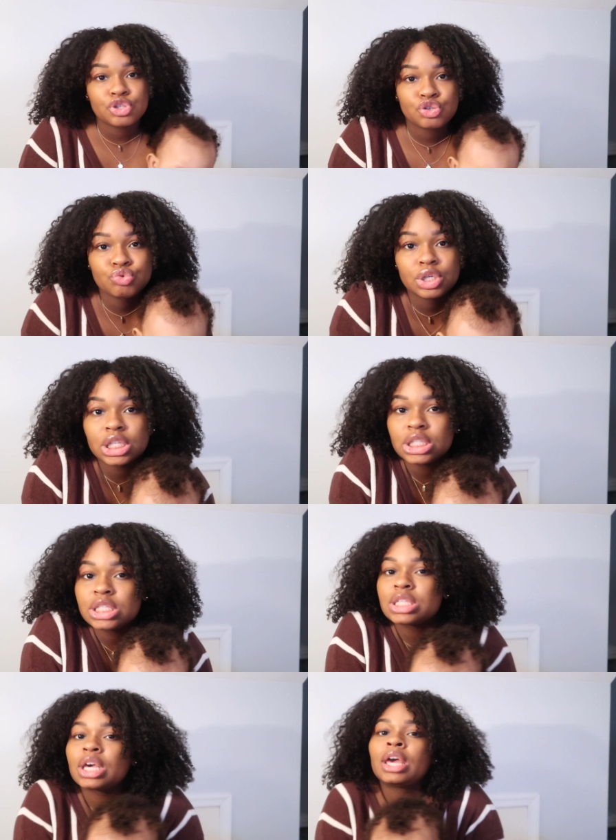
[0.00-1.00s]
student.
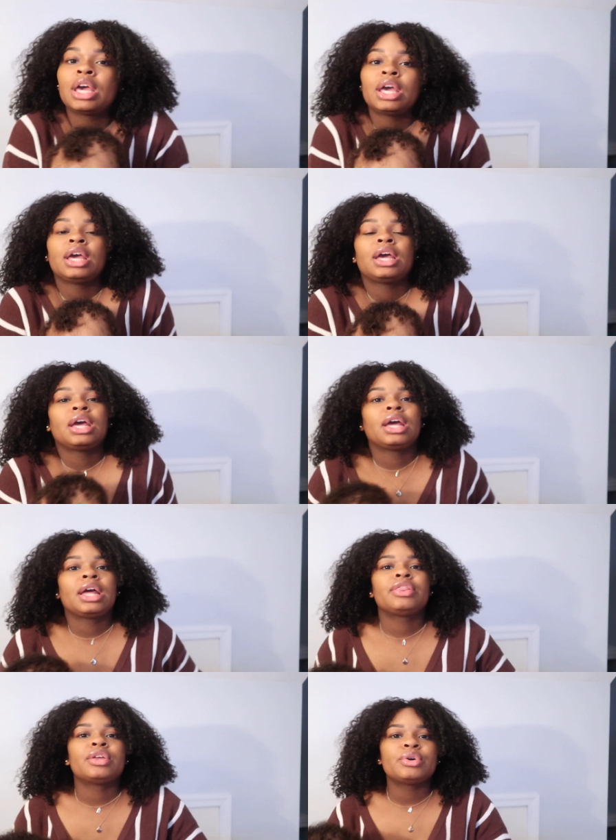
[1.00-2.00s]

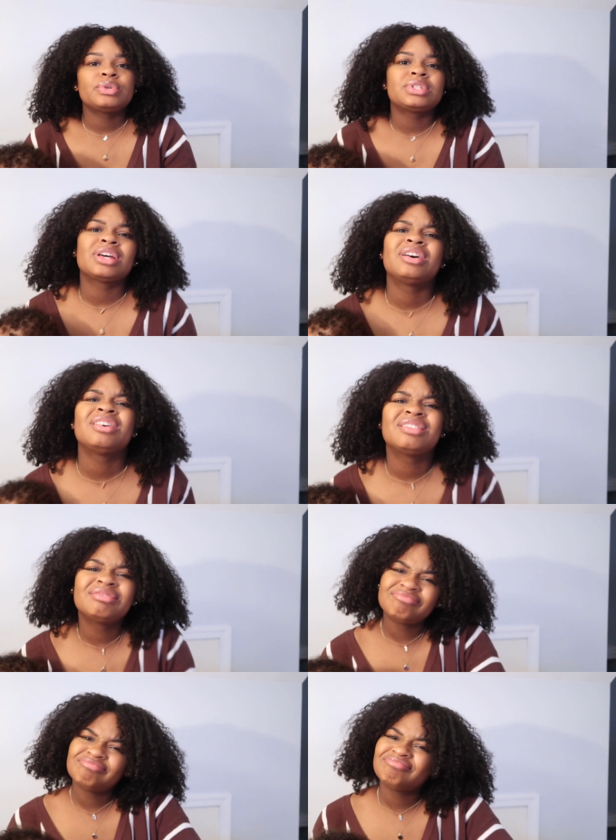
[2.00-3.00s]
And those
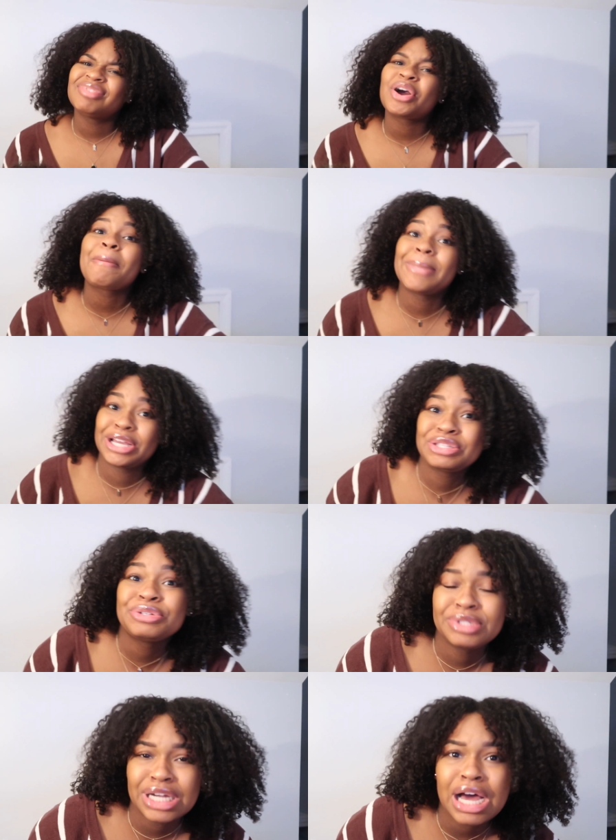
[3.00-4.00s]
are my
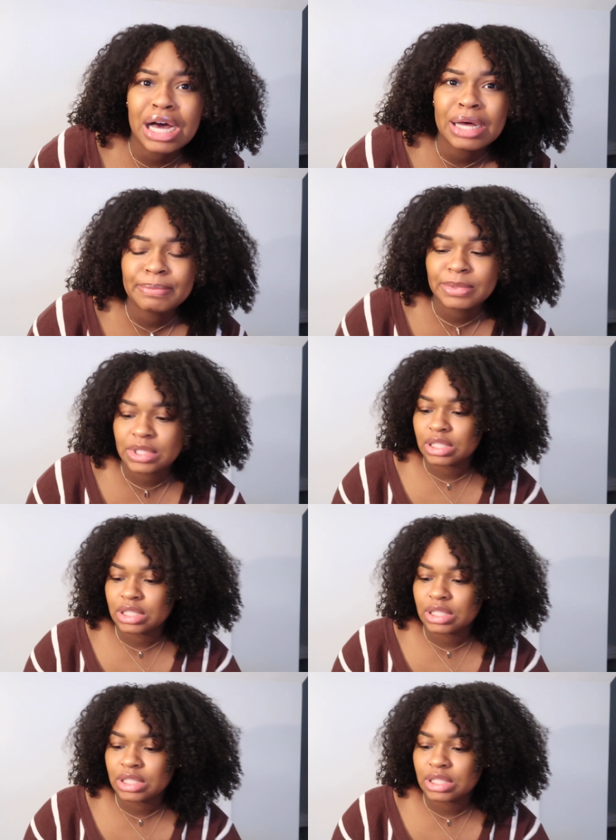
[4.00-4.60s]
2 jobs.